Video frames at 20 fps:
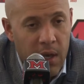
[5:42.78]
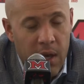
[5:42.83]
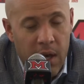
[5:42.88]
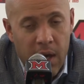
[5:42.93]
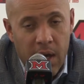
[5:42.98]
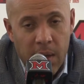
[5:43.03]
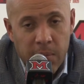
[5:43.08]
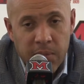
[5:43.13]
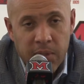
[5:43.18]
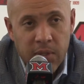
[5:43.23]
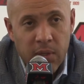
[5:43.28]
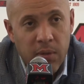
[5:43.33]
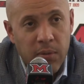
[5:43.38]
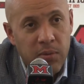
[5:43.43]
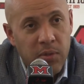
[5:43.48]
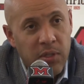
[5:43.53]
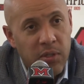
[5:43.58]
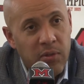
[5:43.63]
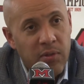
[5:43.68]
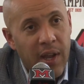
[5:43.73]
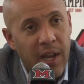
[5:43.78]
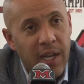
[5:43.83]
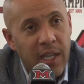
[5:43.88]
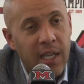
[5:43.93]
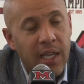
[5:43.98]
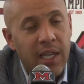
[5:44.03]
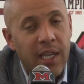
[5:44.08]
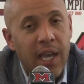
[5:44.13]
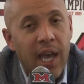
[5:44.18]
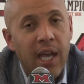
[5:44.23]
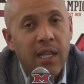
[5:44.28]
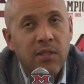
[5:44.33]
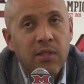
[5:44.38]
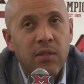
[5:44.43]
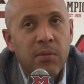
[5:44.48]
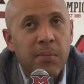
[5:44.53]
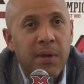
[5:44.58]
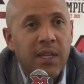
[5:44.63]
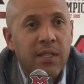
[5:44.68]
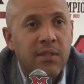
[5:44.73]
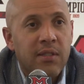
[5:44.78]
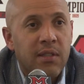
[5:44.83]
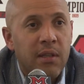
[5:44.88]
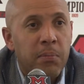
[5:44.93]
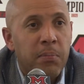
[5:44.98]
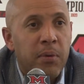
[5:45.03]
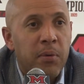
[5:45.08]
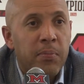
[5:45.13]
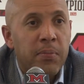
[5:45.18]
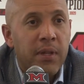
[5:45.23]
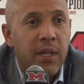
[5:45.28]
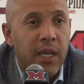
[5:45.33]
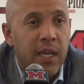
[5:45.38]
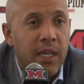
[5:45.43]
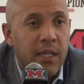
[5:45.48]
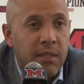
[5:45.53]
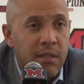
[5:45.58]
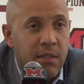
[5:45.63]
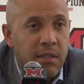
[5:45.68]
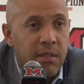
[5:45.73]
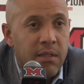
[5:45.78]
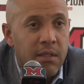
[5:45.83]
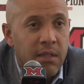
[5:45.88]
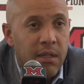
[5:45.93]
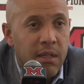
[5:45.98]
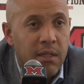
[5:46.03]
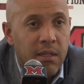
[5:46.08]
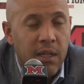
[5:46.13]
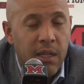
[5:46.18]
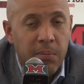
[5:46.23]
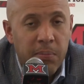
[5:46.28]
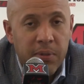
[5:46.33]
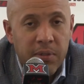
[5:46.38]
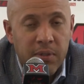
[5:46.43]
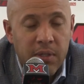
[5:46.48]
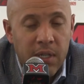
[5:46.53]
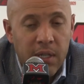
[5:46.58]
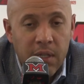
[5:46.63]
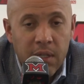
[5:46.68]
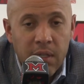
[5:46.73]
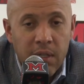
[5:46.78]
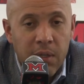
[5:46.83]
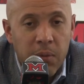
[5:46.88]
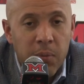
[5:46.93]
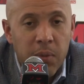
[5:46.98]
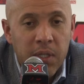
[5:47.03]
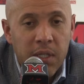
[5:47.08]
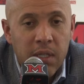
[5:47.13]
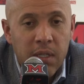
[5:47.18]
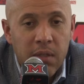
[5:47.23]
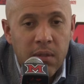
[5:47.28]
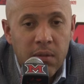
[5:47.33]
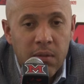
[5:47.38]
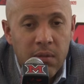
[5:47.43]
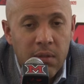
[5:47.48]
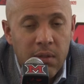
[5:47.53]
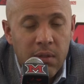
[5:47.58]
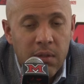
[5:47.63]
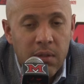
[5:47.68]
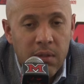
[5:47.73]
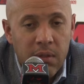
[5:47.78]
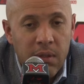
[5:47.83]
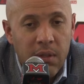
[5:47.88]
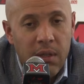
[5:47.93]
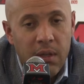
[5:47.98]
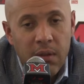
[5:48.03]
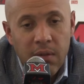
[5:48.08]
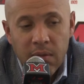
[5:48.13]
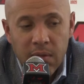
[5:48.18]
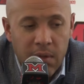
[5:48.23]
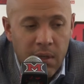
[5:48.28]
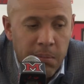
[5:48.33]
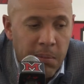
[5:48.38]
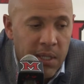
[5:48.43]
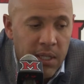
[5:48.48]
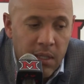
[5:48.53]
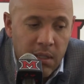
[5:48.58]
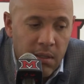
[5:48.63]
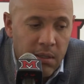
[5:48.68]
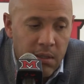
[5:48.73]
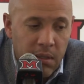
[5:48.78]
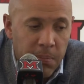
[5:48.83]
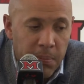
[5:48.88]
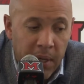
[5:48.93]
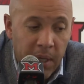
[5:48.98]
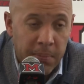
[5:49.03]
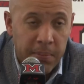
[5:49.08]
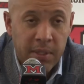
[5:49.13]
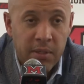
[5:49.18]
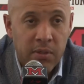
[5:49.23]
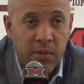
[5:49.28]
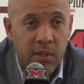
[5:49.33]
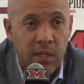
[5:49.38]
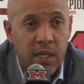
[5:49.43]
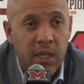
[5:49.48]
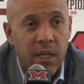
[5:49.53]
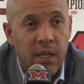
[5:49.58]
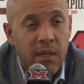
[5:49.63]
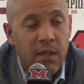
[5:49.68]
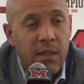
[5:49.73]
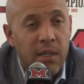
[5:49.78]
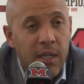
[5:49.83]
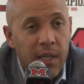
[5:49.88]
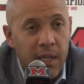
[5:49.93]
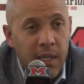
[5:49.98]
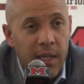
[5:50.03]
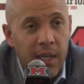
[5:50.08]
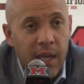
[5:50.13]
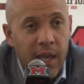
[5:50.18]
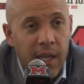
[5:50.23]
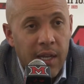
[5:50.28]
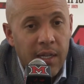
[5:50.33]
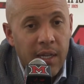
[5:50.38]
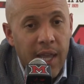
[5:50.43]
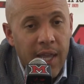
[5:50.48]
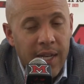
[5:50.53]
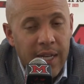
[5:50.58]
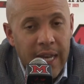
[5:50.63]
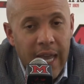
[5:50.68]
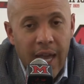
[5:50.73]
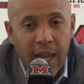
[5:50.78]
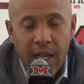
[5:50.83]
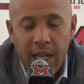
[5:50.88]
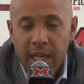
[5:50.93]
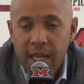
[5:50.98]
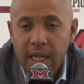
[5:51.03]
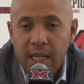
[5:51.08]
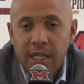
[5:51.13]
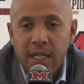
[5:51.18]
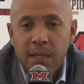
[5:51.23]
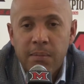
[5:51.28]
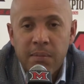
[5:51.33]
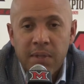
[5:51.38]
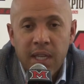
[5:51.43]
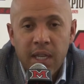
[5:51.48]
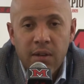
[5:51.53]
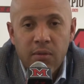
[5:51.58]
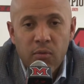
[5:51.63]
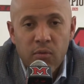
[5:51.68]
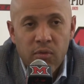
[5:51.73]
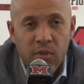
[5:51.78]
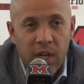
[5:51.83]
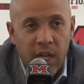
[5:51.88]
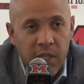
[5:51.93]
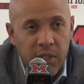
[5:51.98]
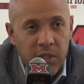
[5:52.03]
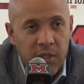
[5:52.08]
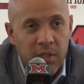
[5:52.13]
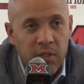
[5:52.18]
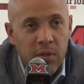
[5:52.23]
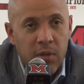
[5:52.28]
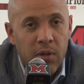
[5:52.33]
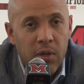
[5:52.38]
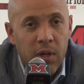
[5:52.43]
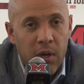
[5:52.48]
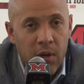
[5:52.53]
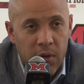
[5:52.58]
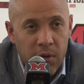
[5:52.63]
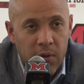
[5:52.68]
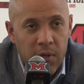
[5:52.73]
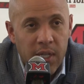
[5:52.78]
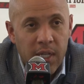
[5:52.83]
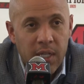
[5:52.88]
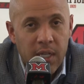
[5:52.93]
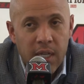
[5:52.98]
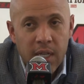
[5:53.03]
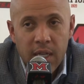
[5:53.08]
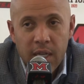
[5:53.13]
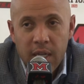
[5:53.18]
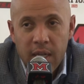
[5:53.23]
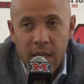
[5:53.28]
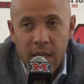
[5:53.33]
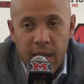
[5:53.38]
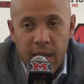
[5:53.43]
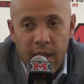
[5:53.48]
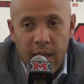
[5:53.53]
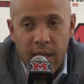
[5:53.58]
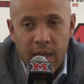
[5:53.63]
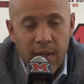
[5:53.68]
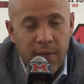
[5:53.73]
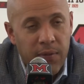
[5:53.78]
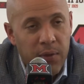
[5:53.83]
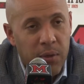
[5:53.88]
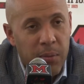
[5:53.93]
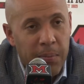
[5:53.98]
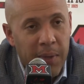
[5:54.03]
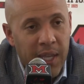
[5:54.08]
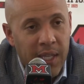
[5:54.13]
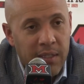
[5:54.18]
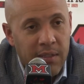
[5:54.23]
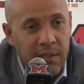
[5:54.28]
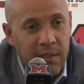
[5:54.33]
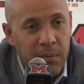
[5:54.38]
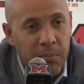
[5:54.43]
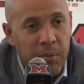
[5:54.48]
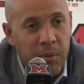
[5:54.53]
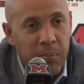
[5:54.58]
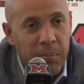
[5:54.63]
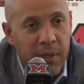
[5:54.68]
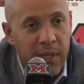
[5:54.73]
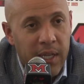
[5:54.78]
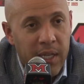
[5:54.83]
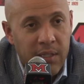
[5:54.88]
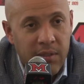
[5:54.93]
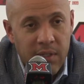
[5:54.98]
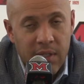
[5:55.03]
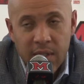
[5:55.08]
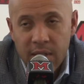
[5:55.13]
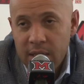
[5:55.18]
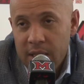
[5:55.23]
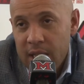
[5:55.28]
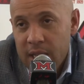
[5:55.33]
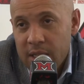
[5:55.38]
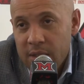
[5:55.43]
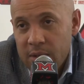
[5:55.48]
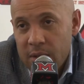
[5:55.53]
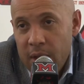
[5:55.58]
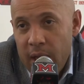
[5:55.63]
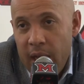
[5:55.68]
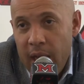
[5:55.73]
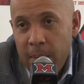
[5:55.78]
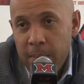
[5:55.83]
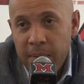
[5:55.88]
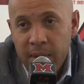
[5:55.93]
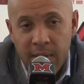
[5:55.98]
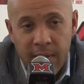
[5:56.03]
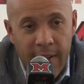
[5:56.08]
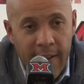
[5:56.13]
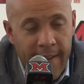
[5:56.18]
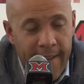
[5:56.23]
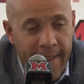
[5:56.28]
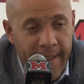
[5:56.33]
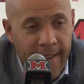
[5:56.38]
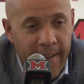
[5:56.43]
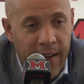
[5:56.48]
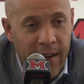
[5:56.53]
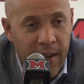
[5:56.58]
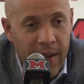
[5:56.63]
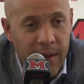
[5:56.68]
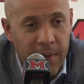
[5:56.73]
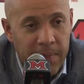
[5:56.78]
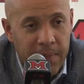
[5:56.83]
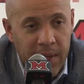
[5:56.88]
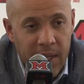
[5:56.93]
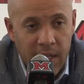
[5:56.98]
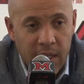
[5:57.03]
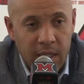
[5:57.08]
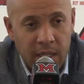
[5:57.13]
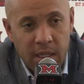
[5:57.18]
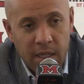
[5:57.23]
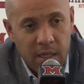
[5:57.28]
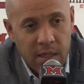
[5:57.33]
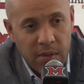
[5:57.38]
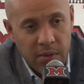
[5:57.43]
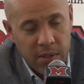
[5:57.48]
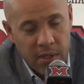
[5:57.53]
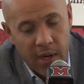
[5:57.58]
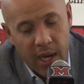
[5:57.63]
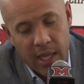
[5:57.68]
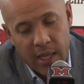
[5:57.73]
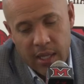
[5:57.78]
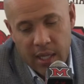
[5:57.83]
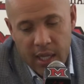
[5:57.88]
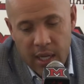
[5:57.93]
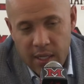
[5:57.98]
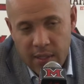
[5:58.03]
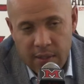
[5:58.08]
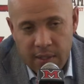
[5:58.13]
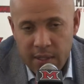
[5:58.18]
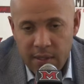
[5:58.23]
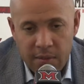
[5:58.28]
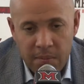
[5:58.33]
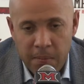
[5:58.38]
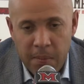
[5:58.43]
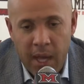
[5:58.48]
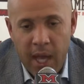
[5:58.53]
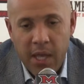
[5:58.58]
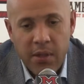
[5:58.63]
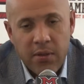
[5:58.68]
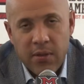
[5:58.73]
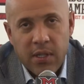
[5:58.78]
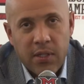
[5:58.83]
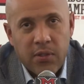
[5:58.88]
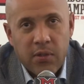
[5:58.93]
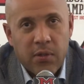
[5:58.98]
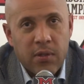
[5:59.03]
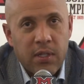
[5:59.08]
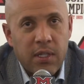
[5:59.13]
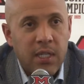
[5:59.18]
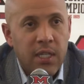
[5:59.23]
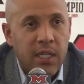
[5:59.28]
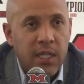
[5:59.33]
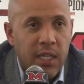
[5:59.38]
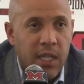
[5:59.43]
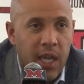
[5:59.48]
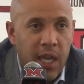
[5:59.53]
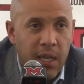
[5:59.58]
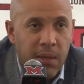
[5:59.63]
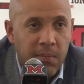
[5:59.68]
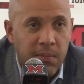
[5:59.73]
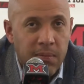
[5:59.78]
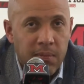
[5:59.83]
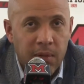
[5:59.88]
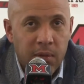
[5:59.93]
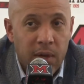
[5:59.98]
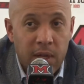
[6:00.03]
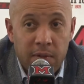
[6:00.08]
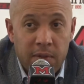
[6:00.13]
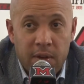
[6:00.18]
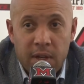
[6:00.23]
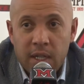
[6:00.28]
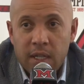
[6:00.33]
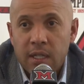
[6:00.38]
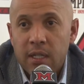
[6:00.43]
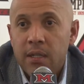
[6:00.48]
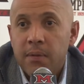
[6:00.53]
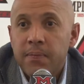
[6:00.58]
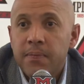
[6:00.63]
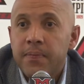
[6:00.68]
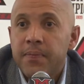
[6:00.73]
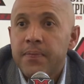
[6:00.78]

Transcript: um, so just trying to get guys to make simple plays, and and particularly when you you, you know, I mean the, the puppies are in there, and and not letting them get rushed or hurried. And if you'll make simple plays, good things will happen. Um, and you know their athleticism bothered us early in the game, quite frankly.